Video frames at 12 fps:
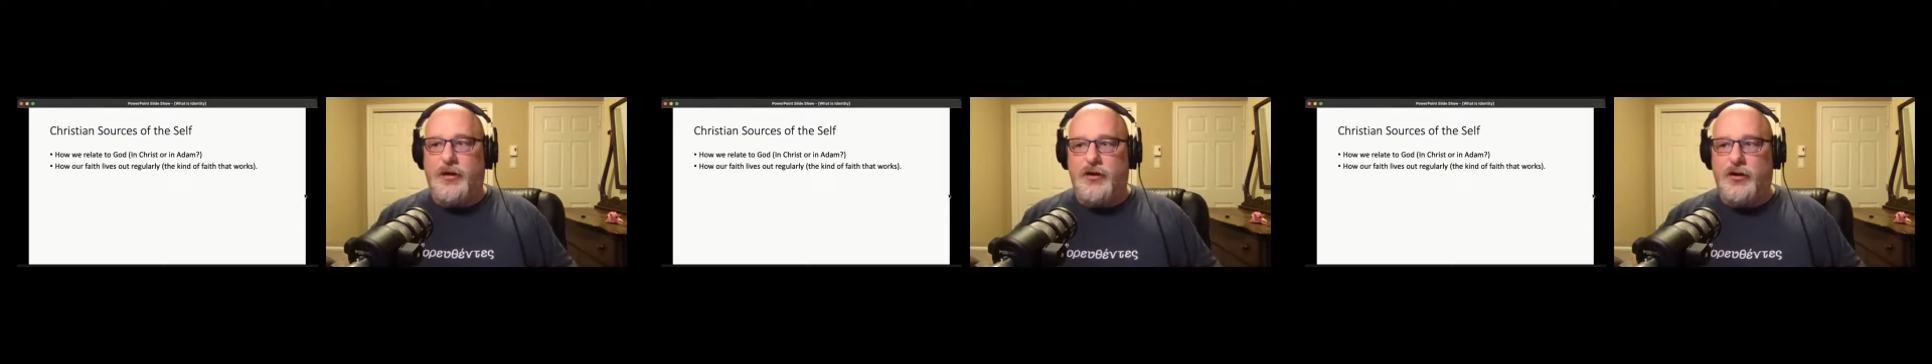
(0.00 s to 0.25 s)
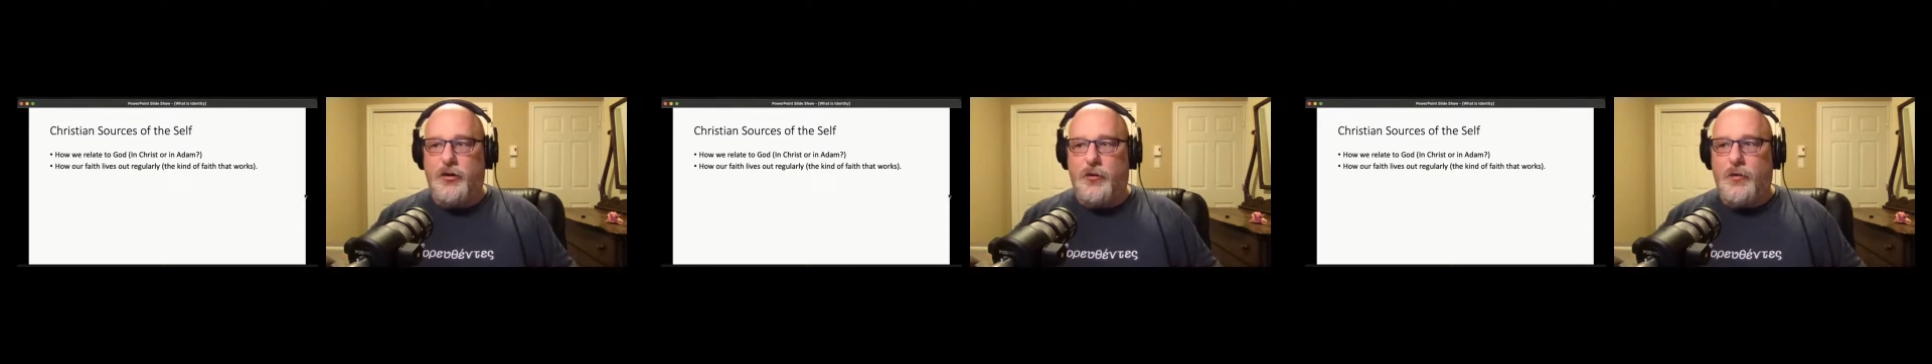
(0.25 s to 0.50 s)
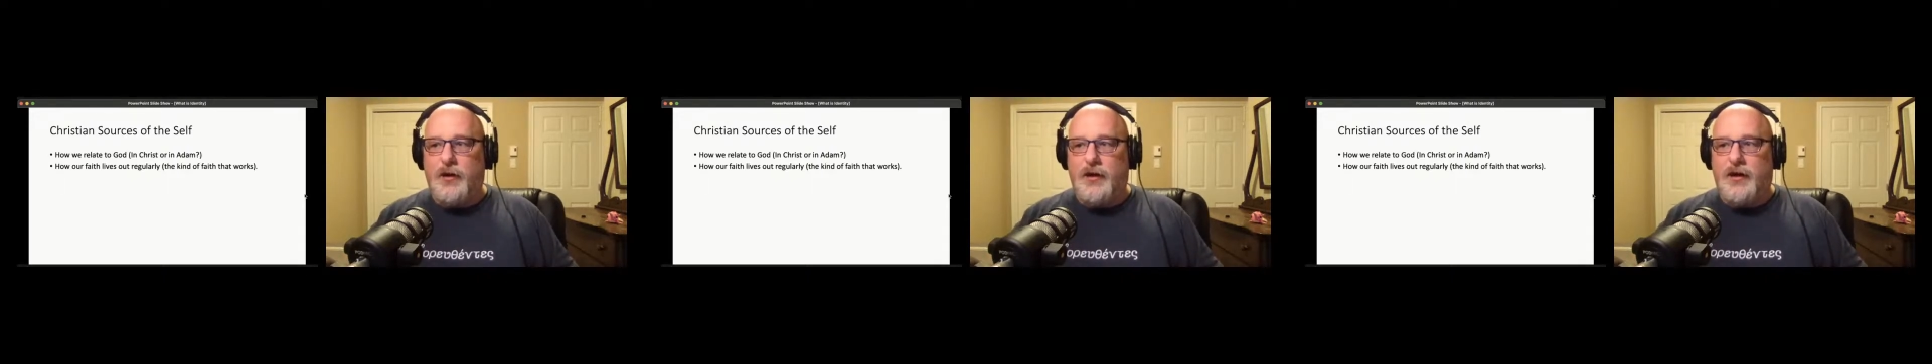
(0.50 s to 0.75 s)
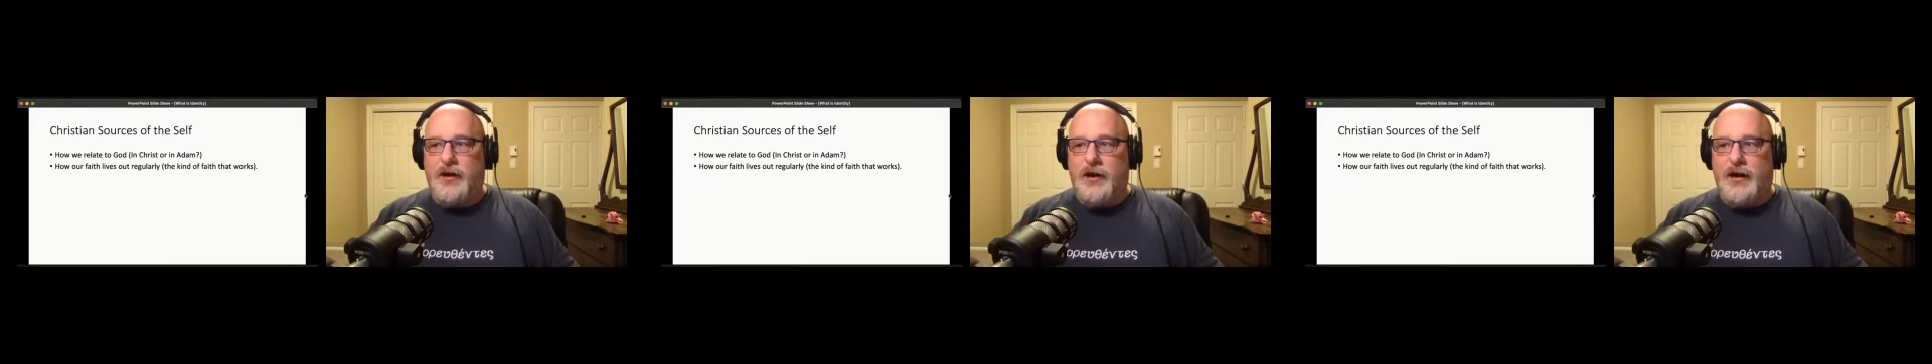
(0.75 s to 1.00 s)

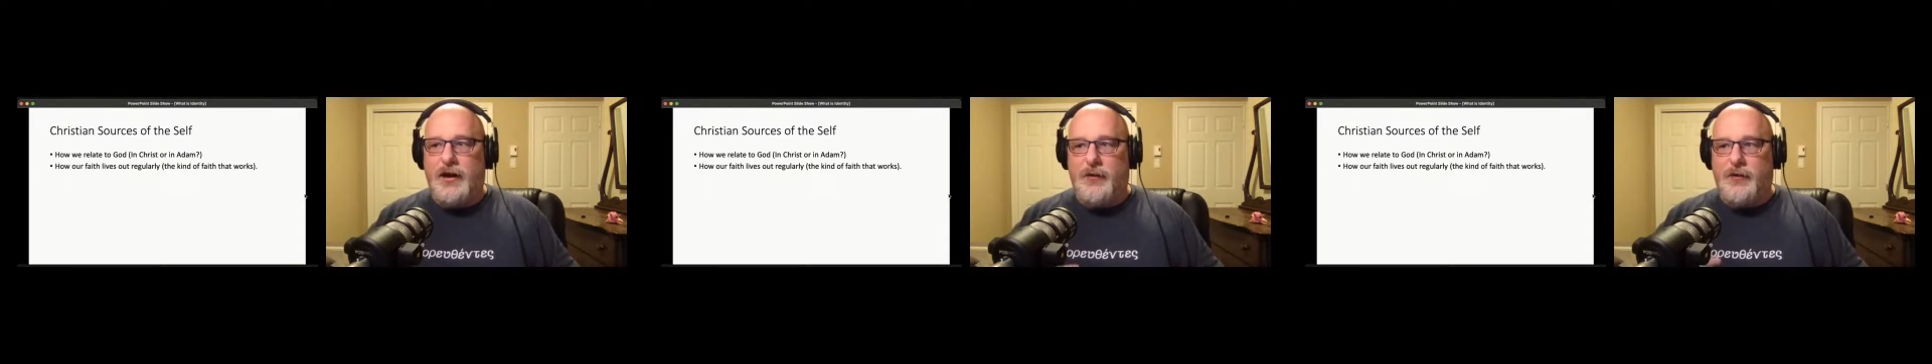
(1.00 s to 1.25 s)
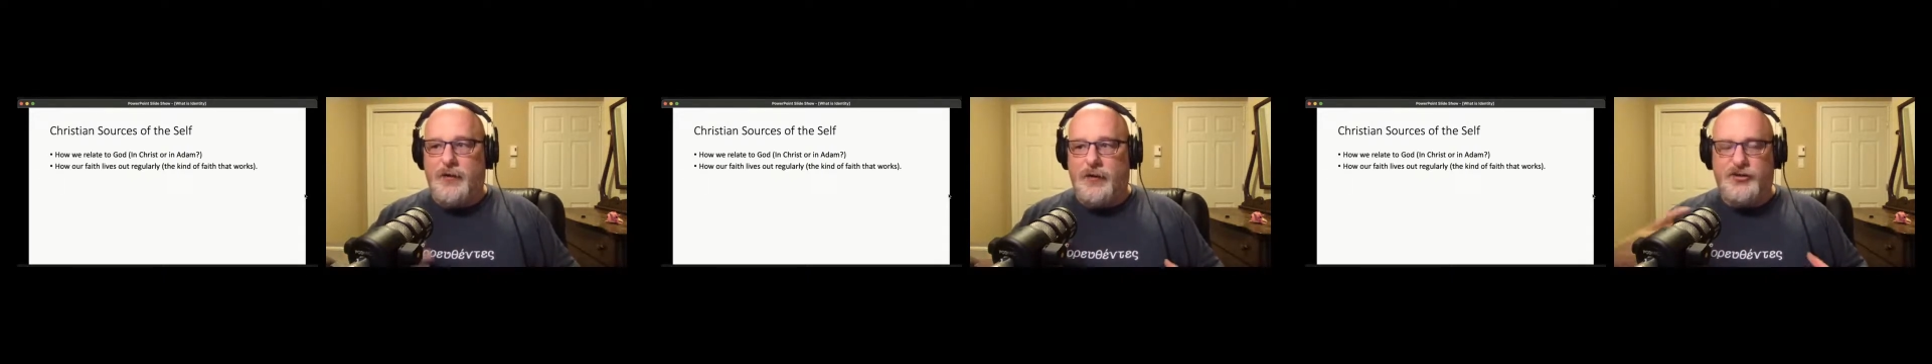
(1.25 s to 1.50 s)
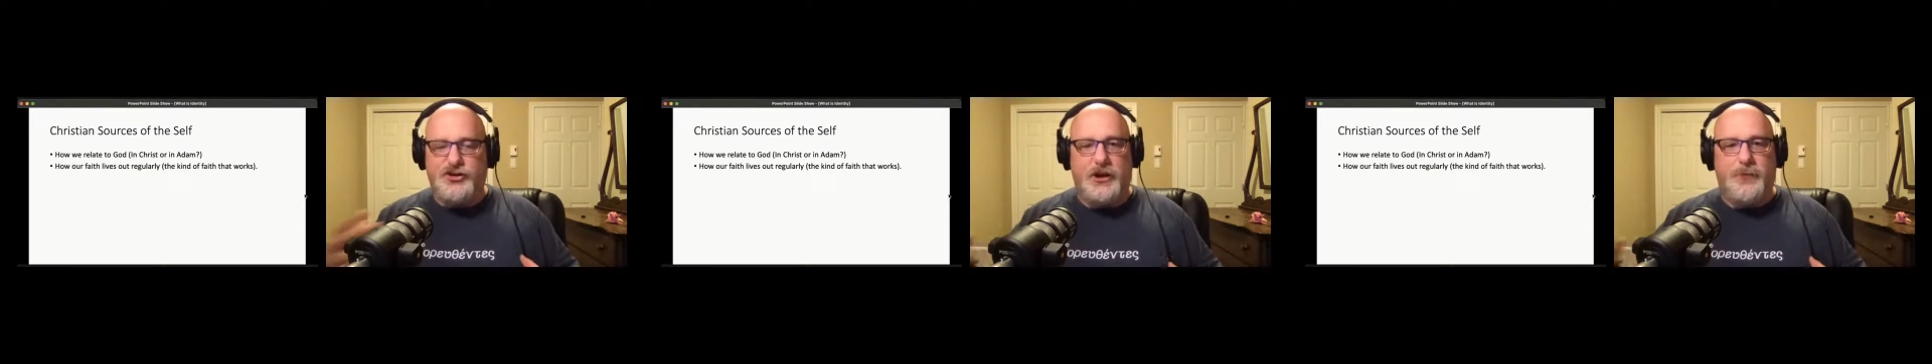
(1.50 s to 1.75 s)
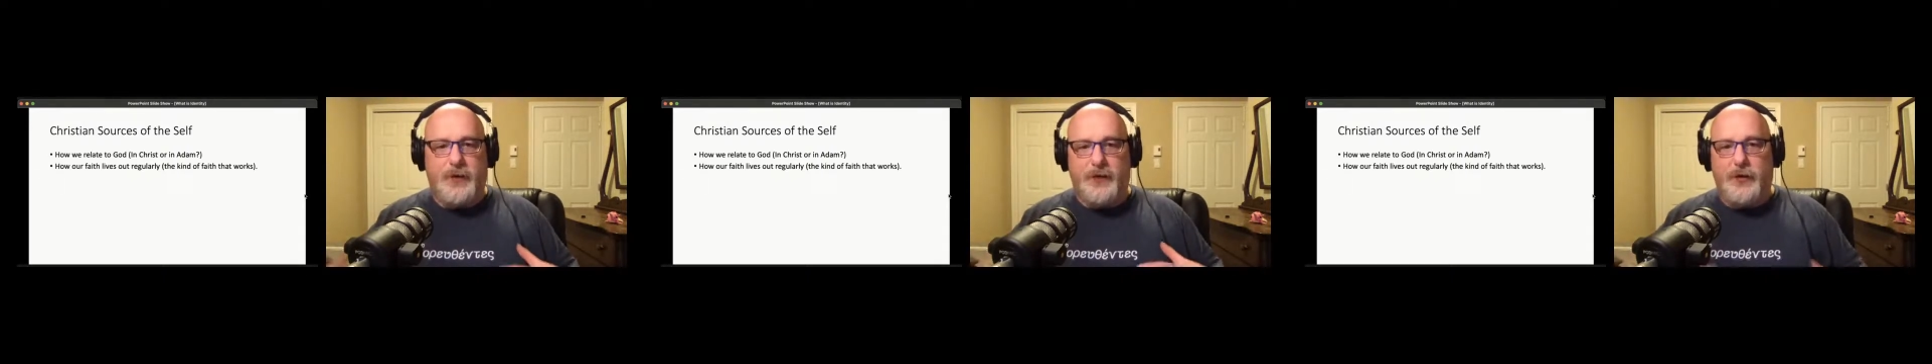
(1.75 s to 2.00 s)
the
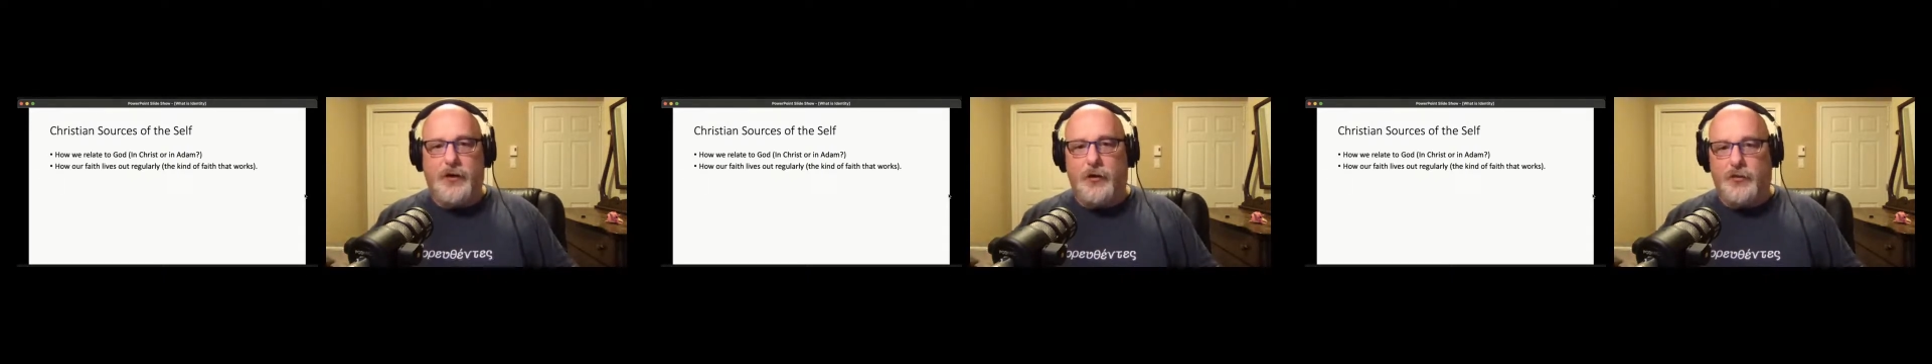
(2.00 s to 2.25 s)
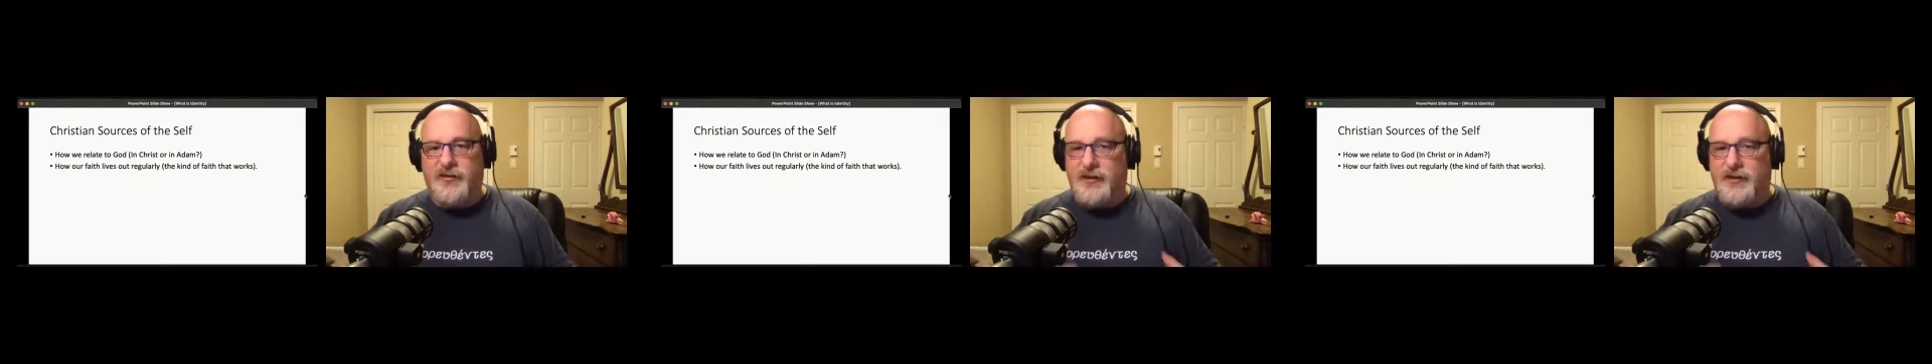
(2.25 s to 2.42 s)
sheep and the goats.